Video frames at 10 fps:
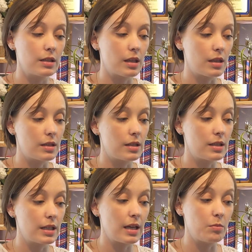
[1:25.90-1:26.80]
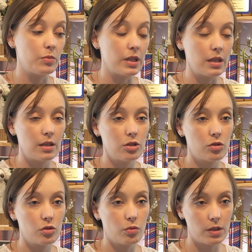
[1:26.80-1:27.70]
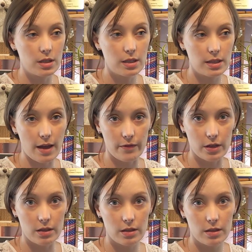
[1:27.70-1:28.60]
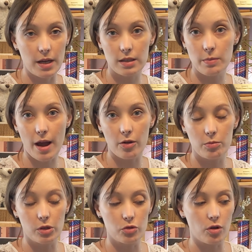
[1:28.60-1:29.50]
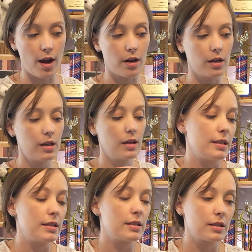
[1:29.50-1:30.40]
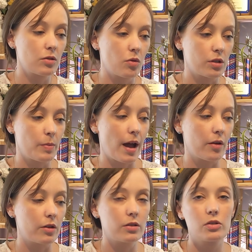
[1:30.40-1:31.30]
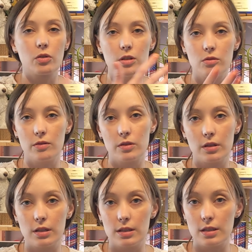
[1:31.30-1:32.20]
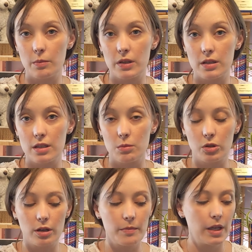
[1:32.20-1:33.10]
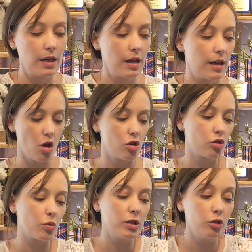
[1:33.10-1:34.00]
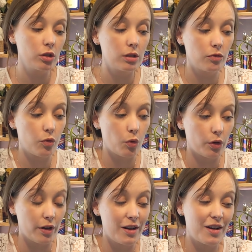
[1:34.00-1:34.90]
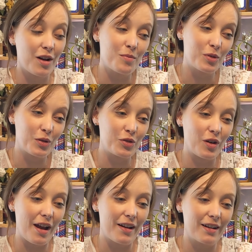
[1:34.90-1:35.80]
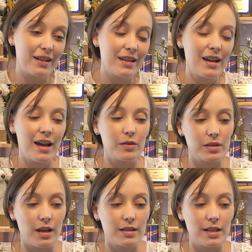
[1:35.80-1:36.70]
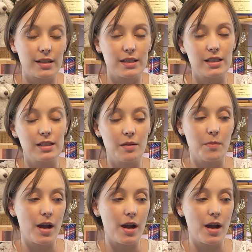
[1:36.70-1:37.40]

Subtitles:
This is a B27 X-Power blow dryer. It's 6 horsepower, so I knew I was going to need something similar. So when looking for a blow dryer, I was contacting